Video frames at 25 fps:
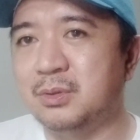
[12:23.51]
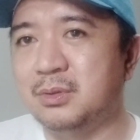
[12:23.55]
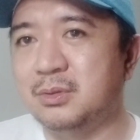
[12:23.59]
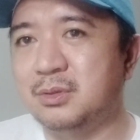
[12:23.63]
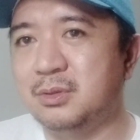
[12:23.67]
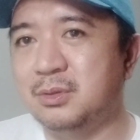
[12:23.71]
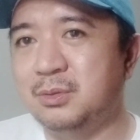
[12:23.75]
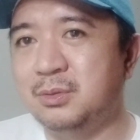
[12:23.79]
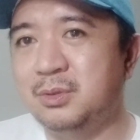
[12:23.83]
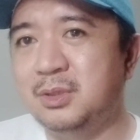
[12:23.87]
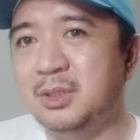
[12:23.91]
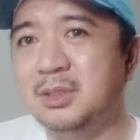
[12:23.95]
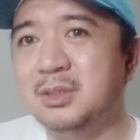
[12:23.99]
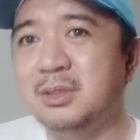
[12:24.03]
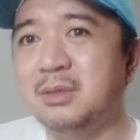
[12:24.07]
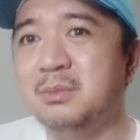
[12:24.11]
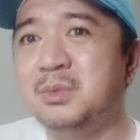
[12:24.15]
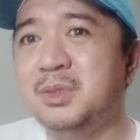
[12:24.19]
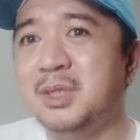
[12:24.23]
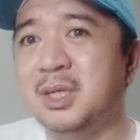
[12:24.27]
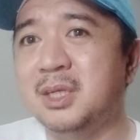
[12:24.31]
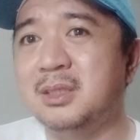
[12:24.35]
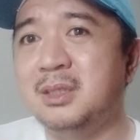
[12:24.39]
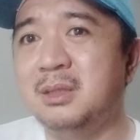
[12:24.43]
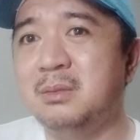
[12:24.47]
So this
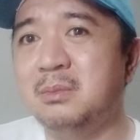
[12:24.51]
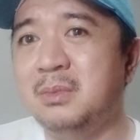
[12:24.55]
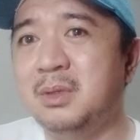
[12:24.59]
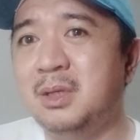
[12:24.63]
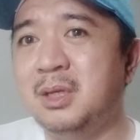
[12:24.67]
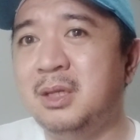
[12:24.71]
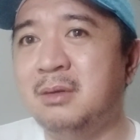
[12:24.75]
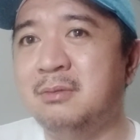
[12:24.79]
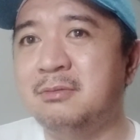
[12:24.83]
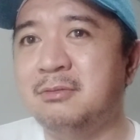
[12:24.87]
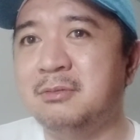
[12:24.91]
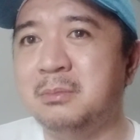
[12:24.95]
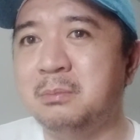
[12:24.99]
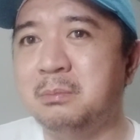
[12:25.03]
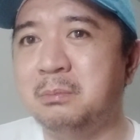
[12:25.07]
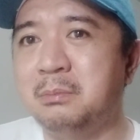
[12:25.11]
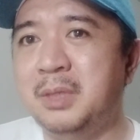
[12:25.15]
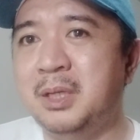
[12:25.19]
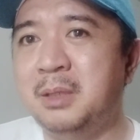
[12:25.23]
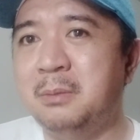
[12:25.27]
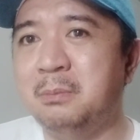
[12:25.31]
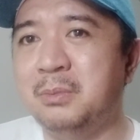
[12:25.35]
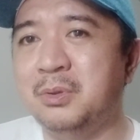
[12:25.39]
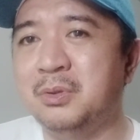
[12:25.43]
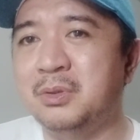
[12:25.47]
objective
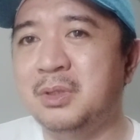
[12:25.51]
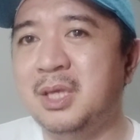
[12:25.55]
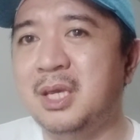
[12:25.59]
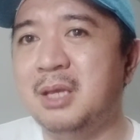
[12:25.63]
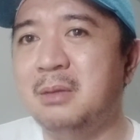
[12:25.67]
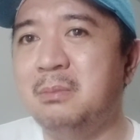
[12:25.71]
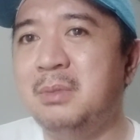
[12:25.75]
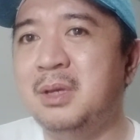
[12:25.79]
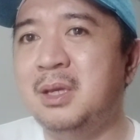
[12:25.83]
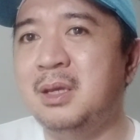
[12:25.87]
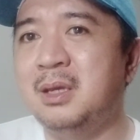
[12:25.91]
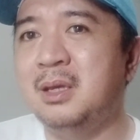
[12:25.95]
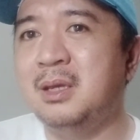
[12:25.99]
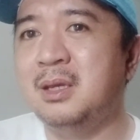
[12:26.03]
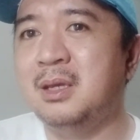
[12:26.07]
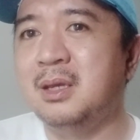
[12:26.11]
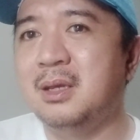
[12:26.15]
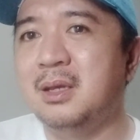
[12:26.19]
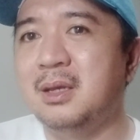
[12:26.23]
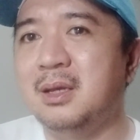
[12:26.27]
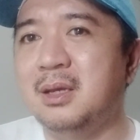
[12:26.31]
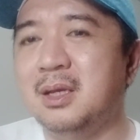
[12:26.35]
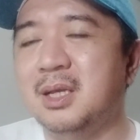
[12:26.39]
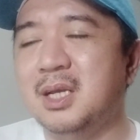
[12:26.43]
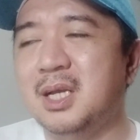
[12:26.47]
input can be
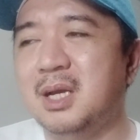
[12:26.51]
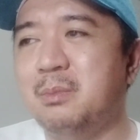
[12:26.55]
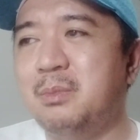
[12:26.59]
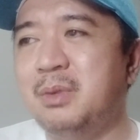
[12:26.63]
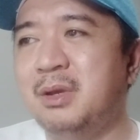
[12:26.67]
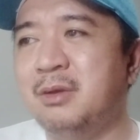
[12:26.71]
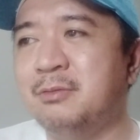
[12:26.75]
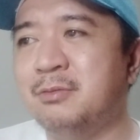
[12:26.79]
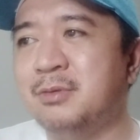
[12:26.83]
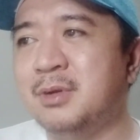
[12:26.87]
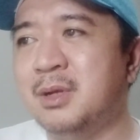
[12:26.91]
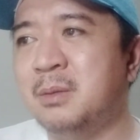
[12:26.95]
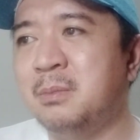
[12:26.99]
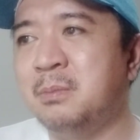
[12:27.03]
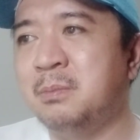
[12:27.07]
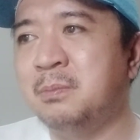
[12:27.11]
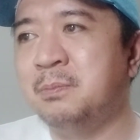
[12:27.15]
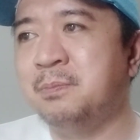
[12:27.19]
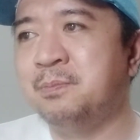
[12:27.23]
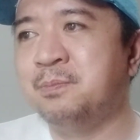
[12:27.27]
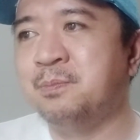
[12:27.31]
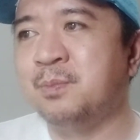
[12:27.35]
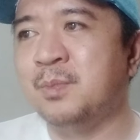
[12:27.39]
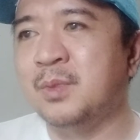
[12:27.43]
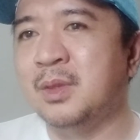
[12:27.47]
coming from
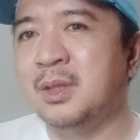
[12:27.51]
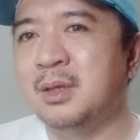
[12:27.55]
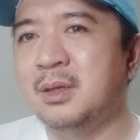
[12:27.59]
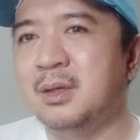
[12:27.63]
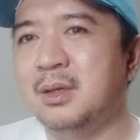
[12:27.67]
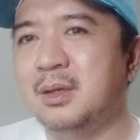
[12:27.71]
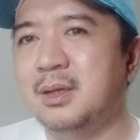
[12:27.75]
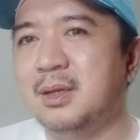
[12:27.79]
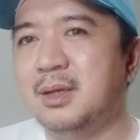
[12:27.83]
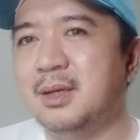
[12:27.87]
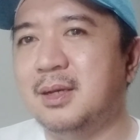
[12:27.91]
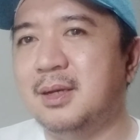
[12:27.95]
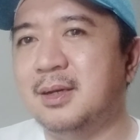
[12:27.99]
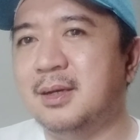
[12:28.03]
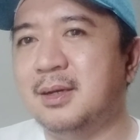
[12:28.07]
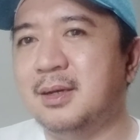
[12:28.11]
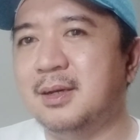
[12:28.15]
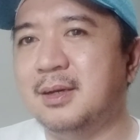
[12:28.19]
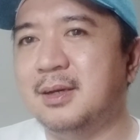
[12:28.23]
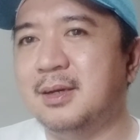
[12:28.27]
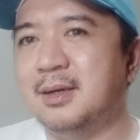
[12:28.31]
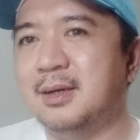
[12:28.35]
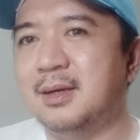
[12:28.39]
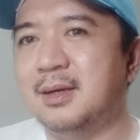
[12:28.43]
a